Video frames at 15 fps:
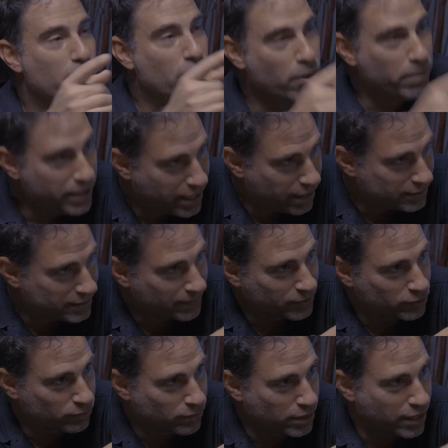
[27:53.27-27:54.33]
Nobody cares how
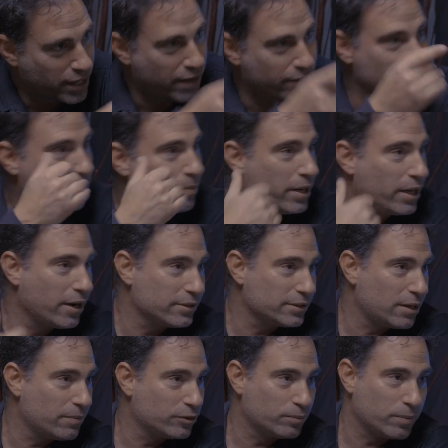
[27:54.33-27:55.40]
much money you have. Nobody cares
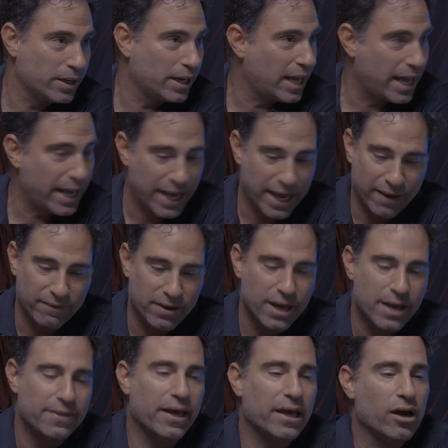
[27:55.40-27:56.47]
how much money I have.
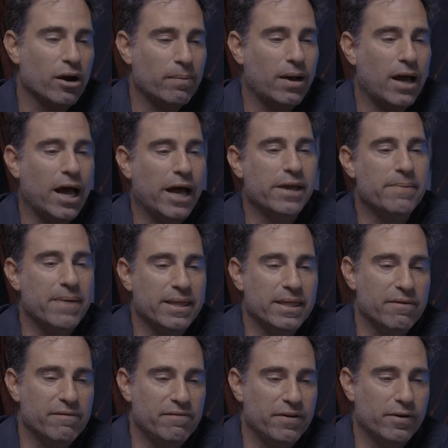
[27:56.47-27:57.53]
They care about how you made
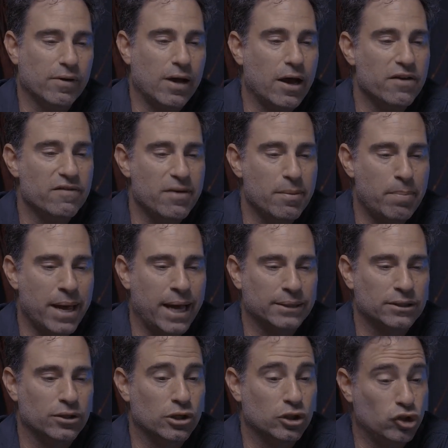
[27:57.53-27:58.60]
them feel, how you've
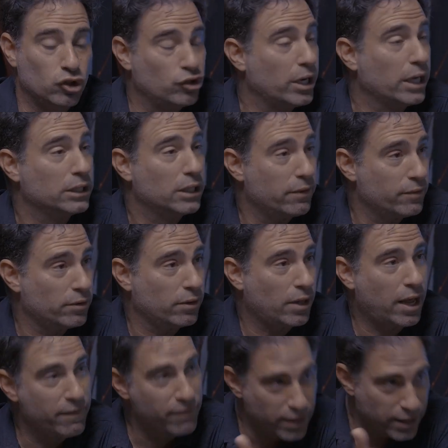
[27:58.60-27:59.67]
impacted the trajectory of their life.